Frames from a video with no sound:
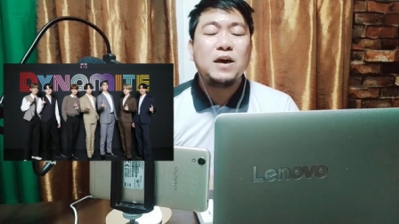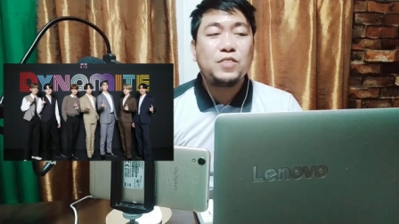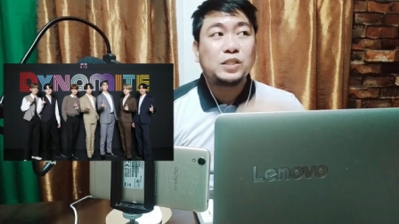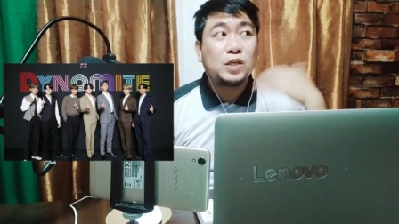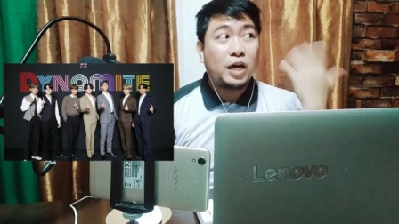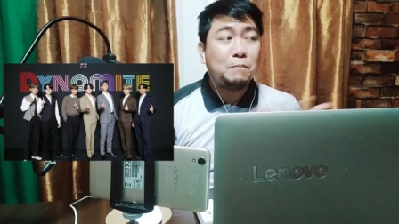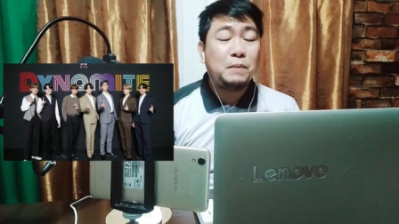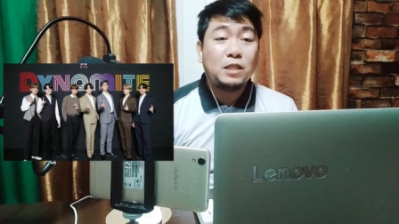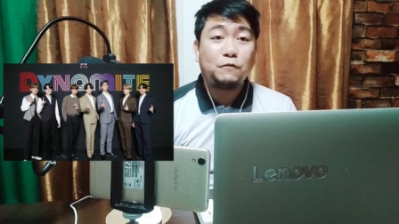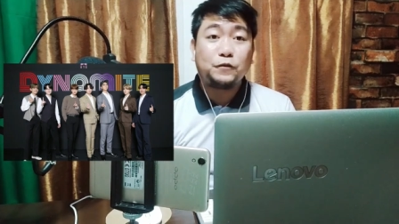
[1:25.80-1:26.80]
This is gonna
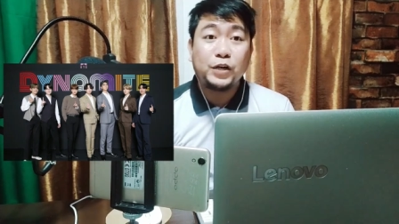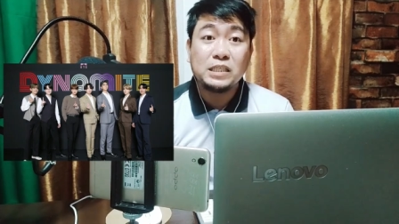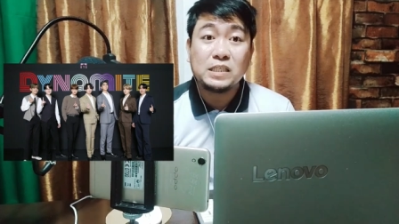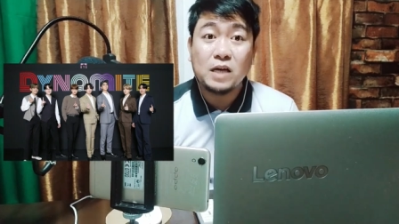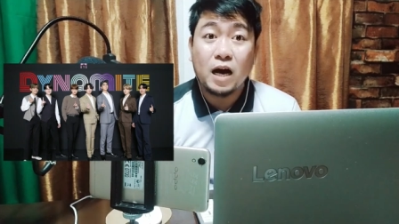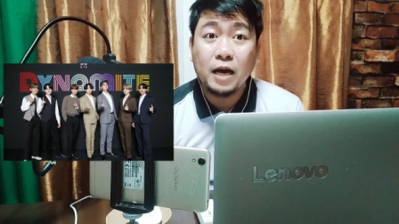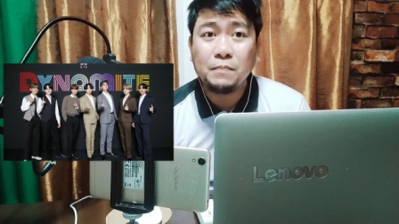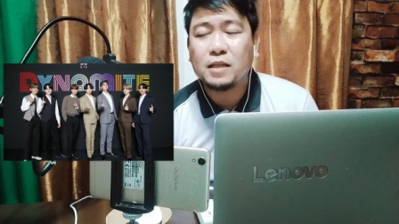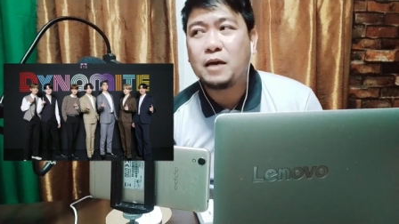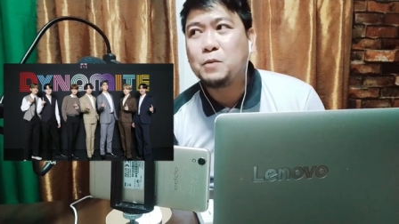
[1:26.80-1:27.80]
be the first time
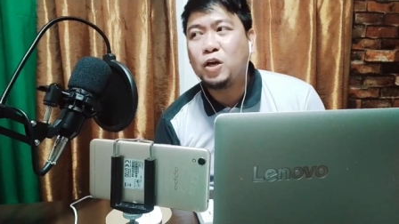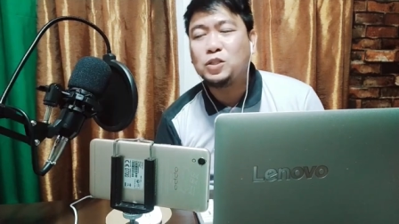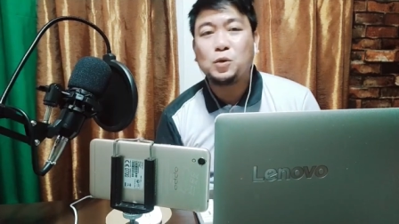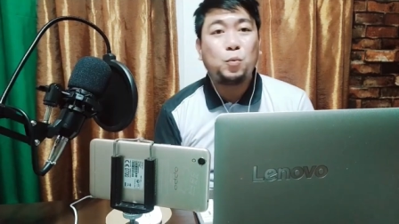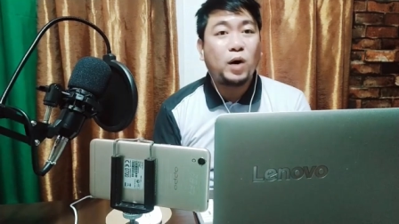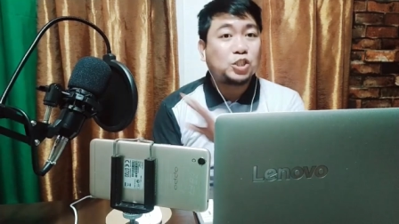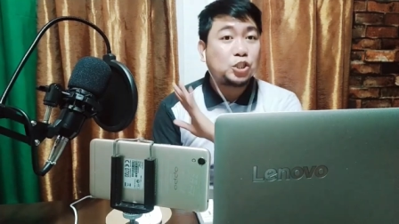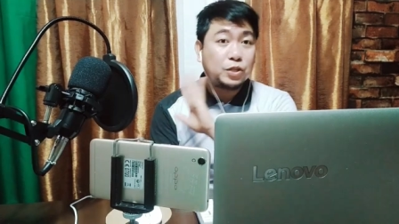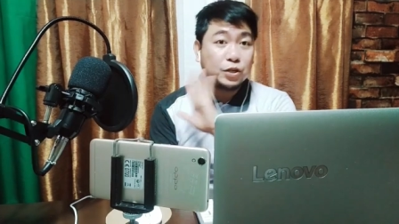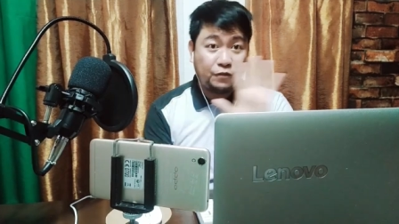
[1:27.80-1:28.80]
that I'm going to
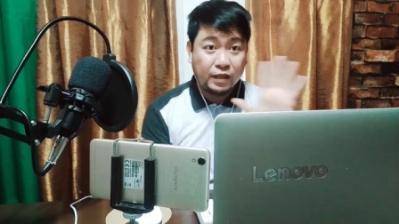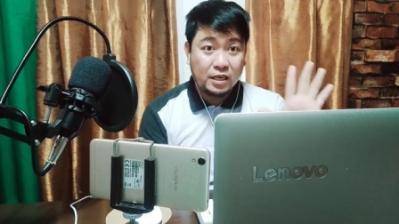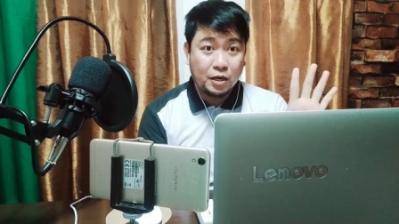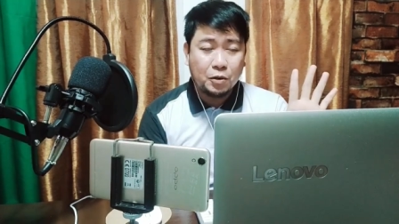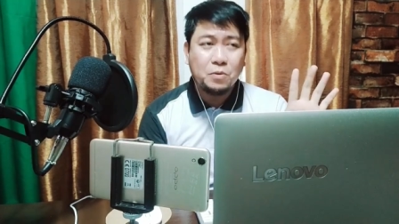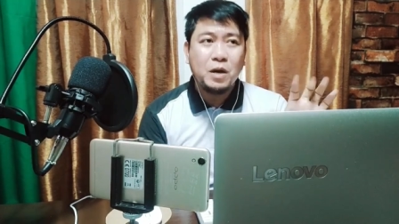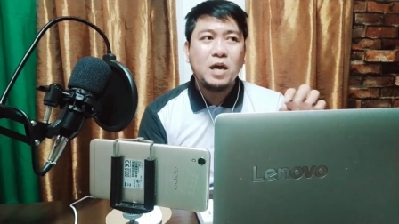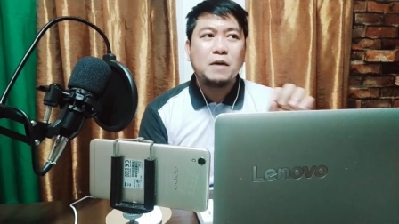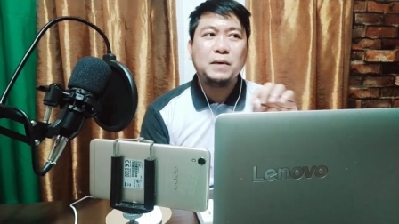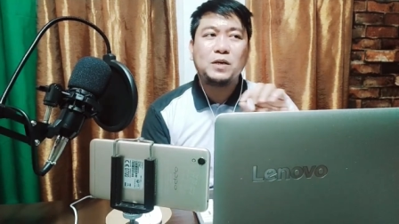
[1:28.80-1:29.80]
watch their video
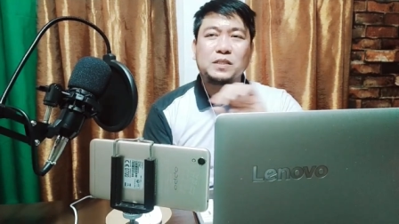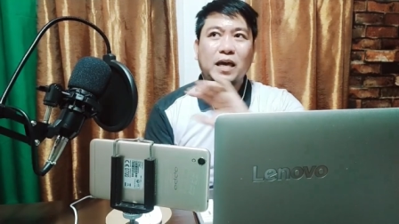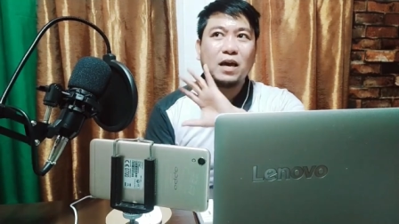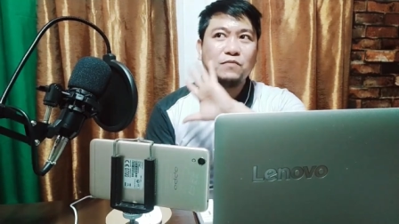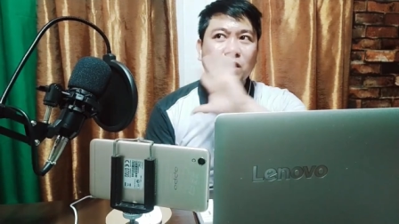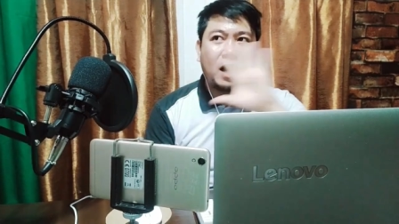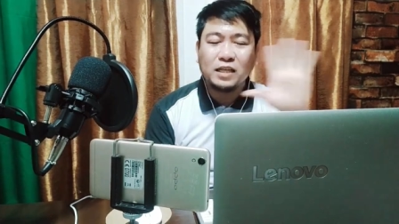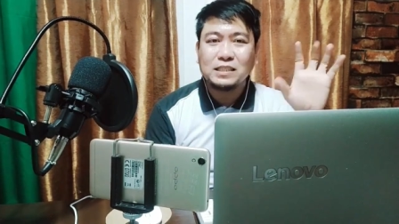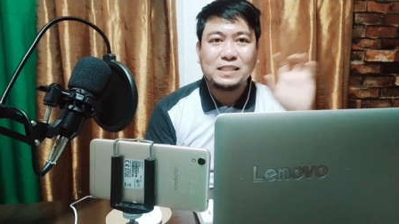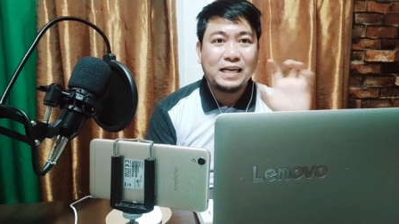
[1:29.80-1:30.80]
because I have
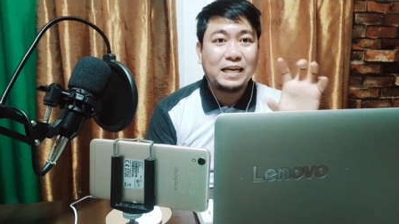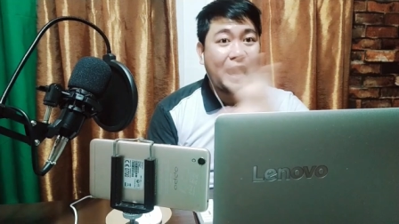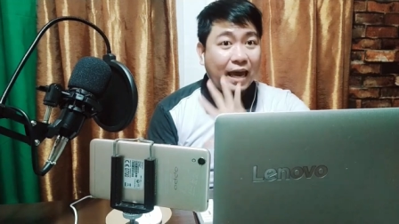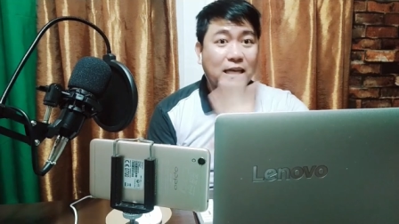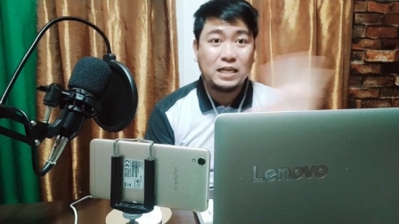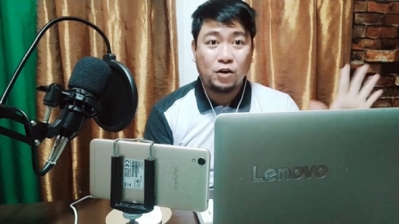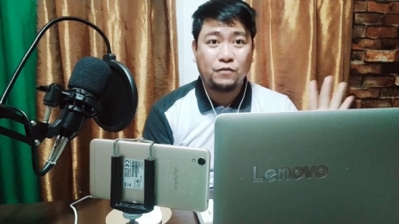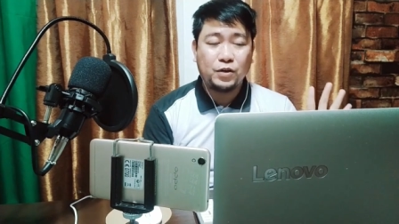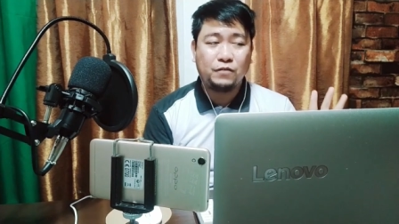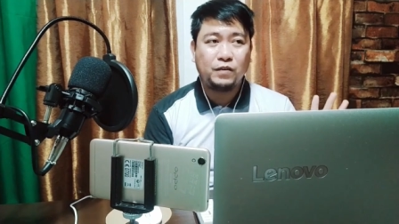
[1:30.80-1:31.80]
not seen any
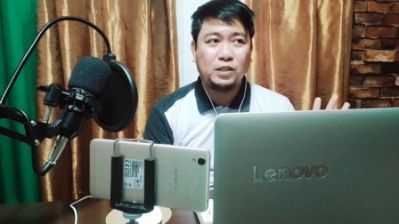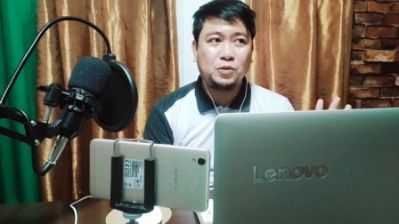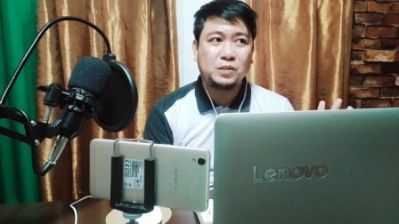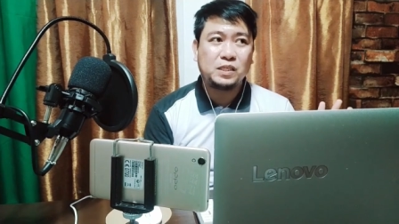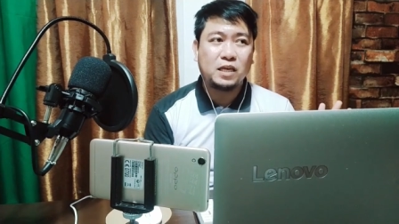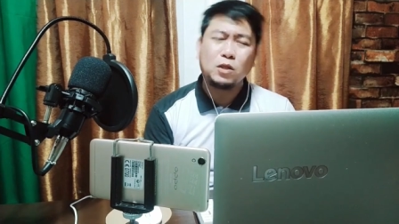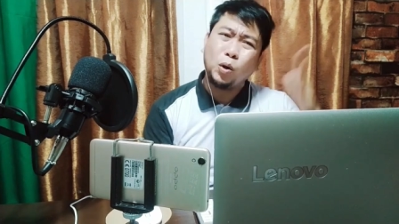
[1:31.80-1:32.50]
of their videos yet.